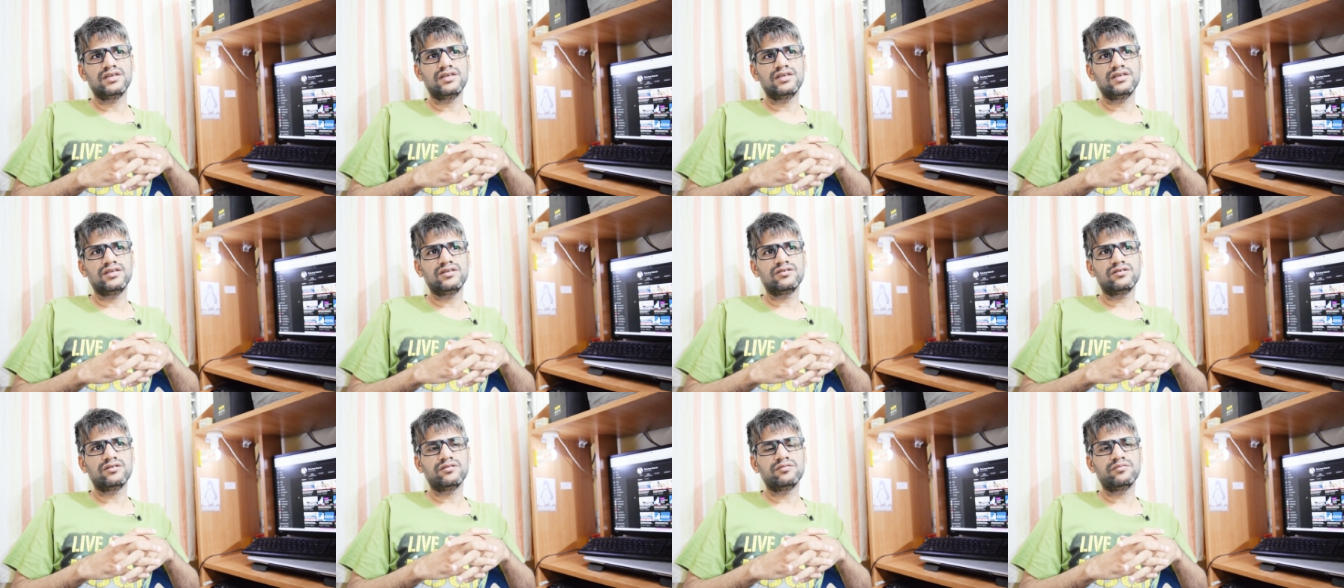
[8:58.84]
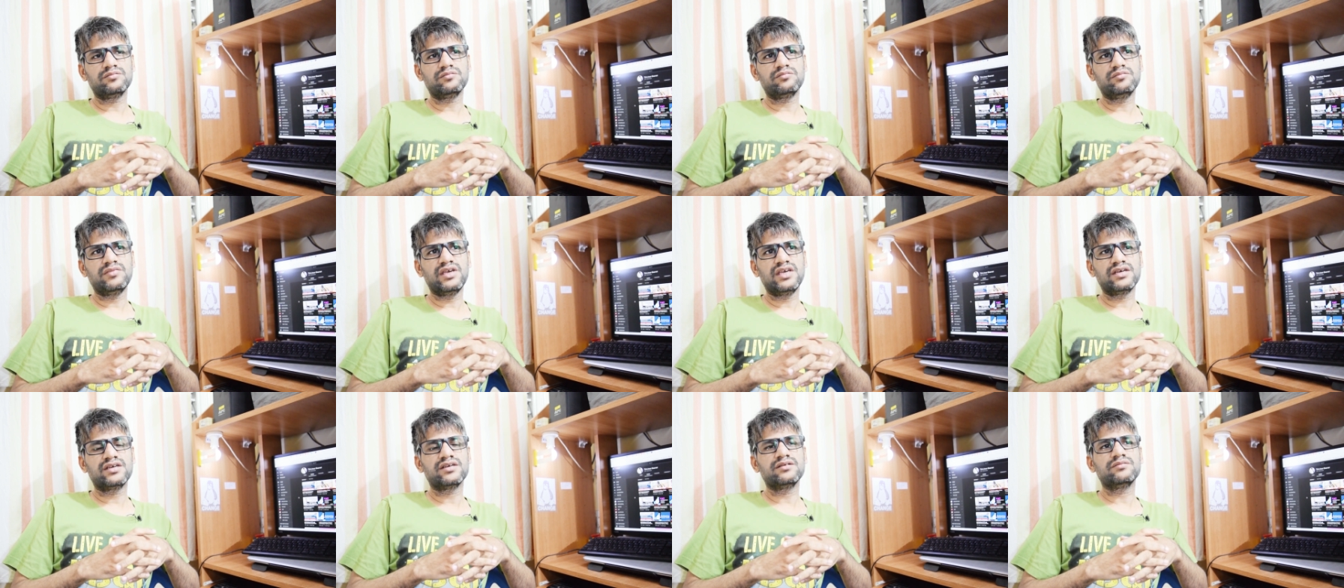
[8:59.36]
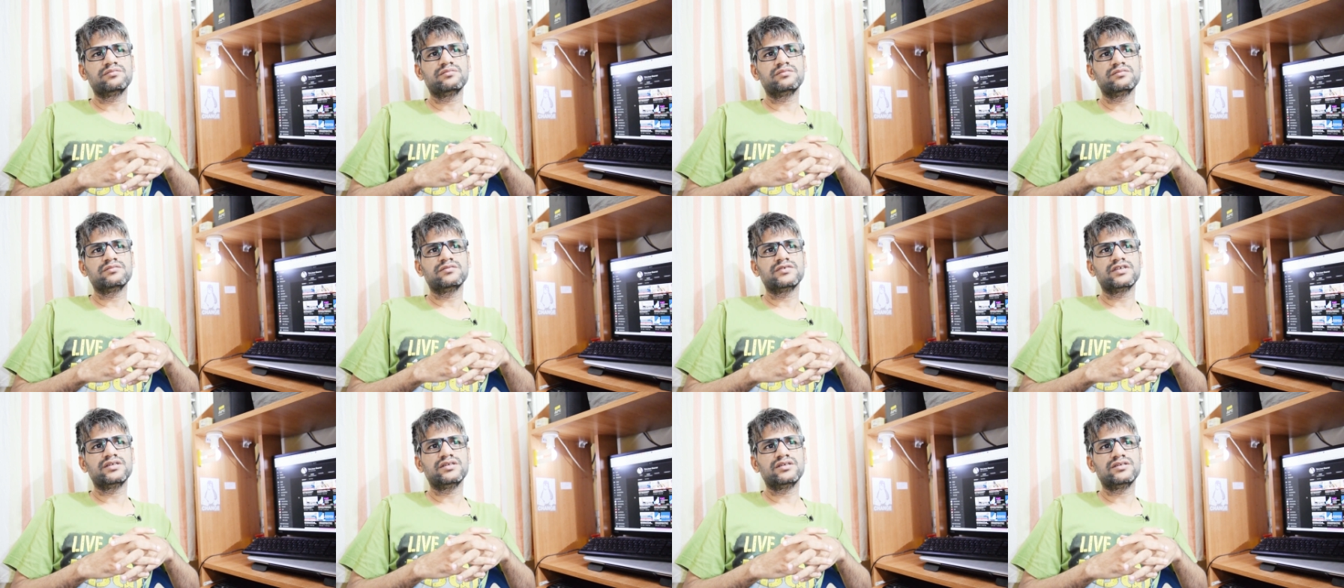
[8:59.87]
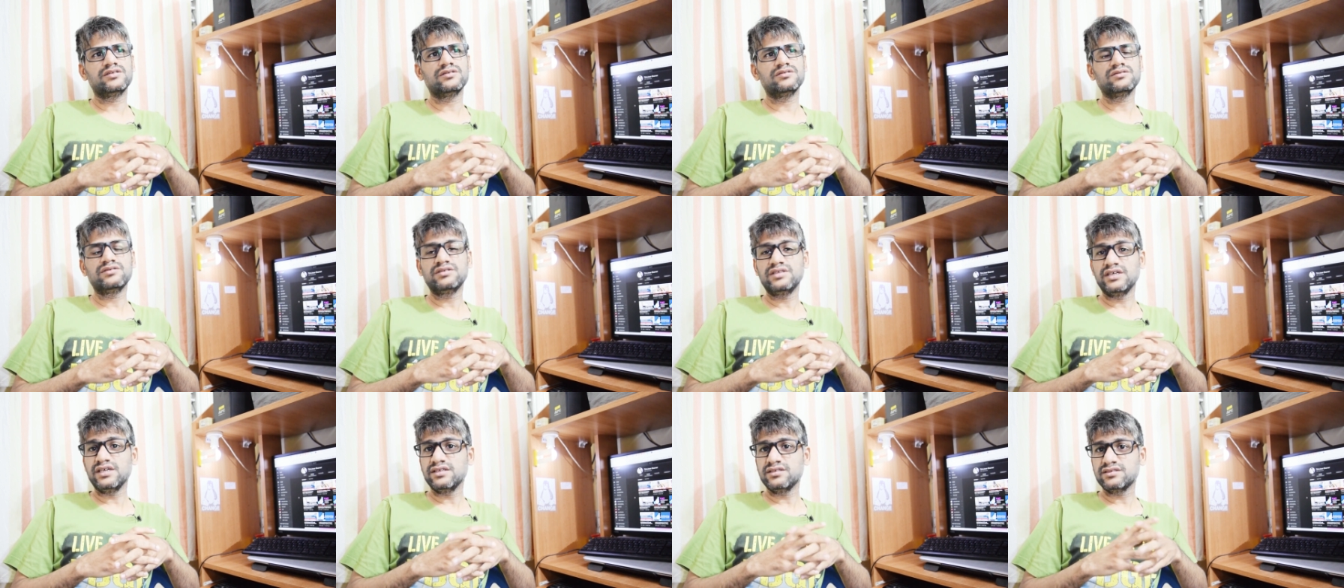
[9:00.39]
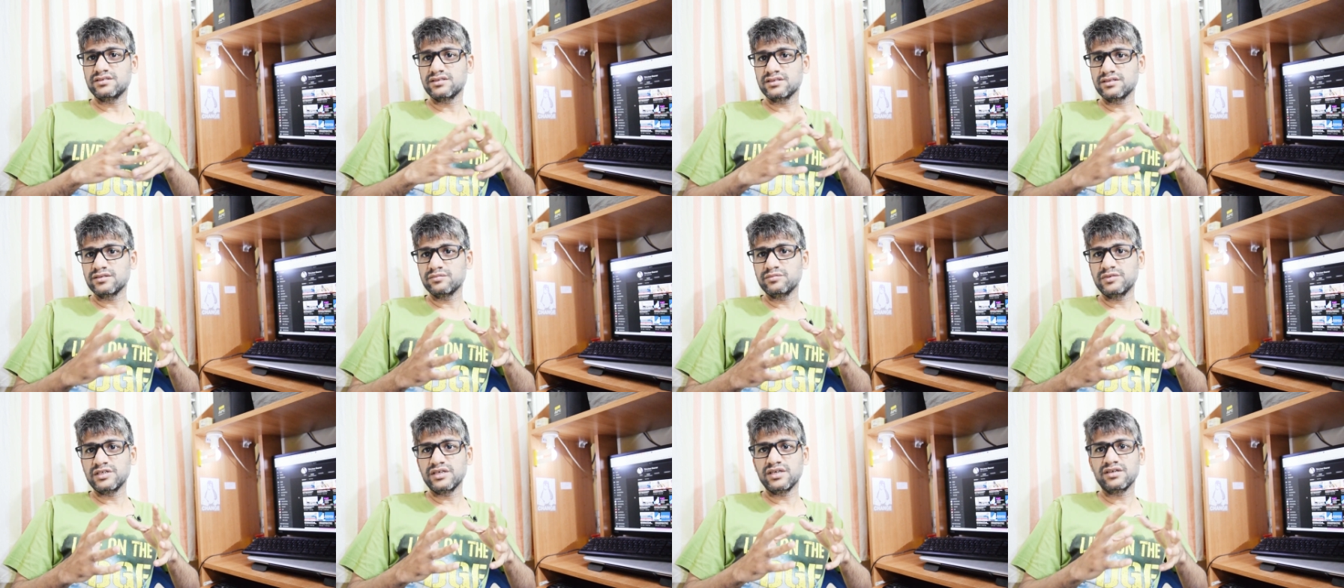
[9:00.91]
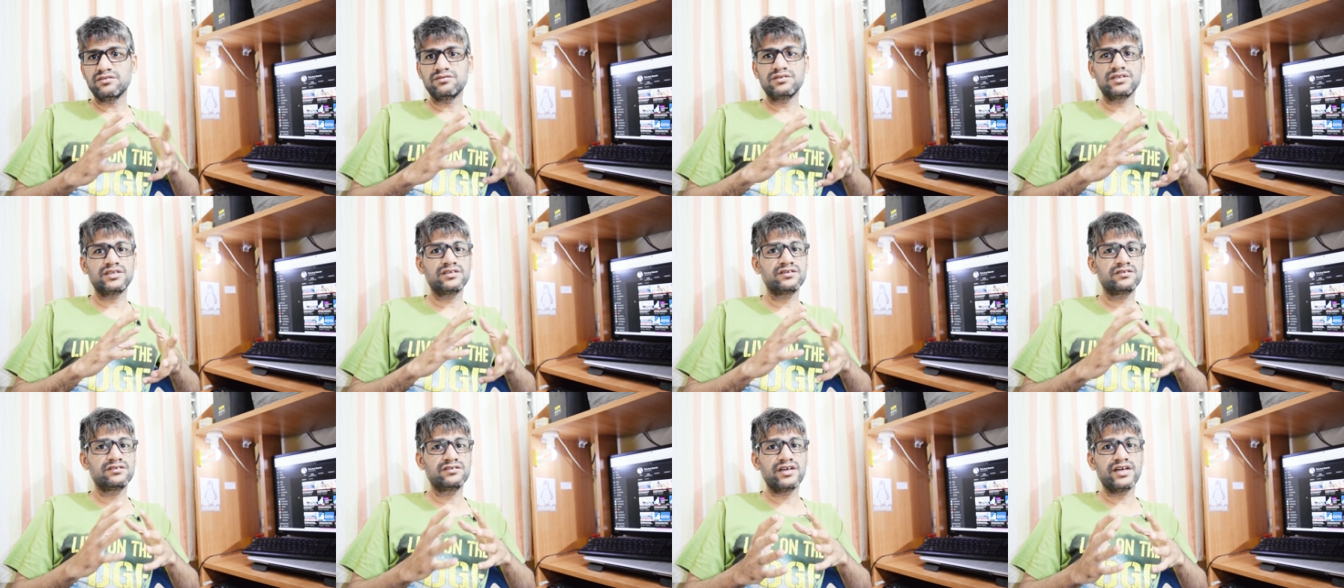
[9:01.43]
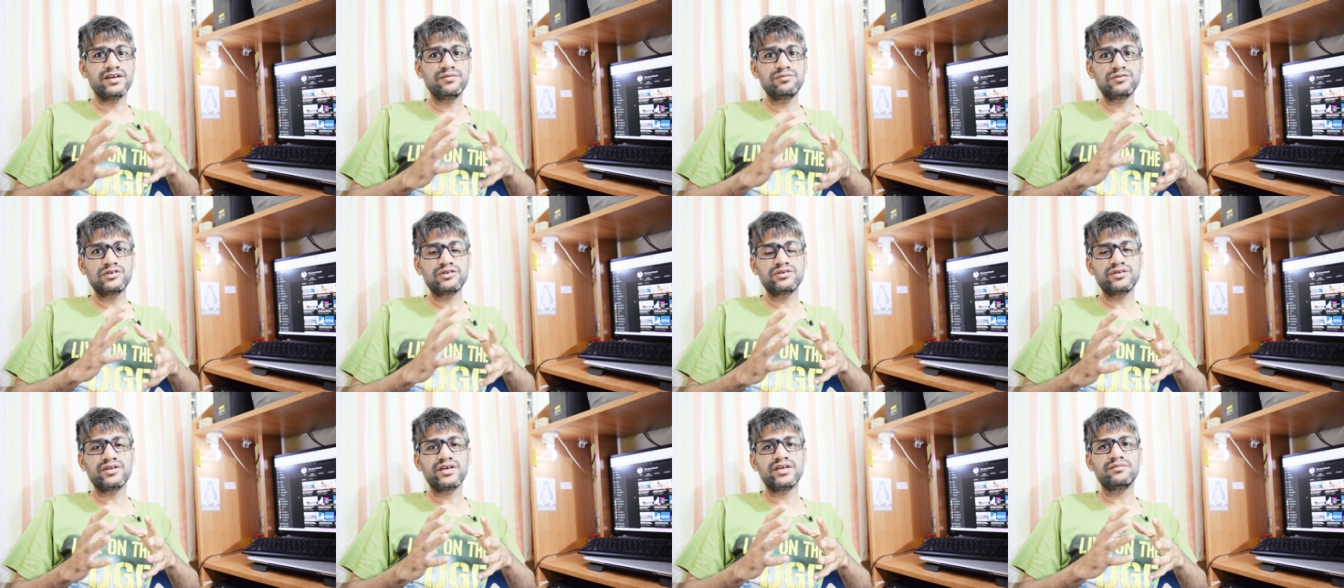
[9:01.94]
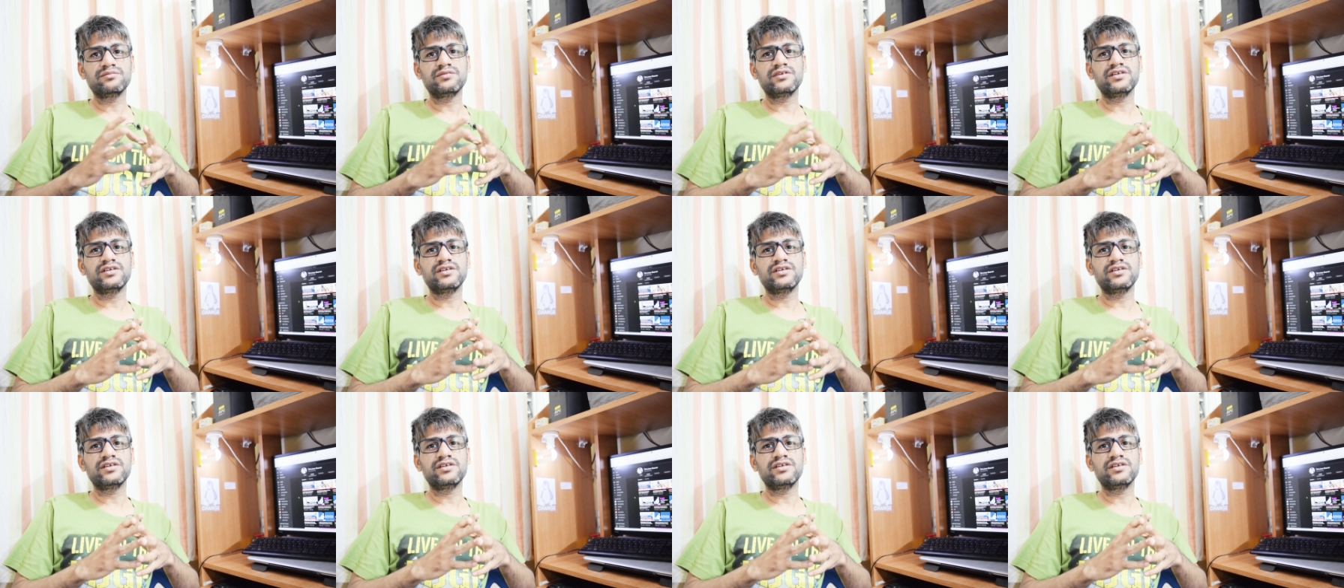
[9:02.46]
you know, make him uh, to change his behavior time to time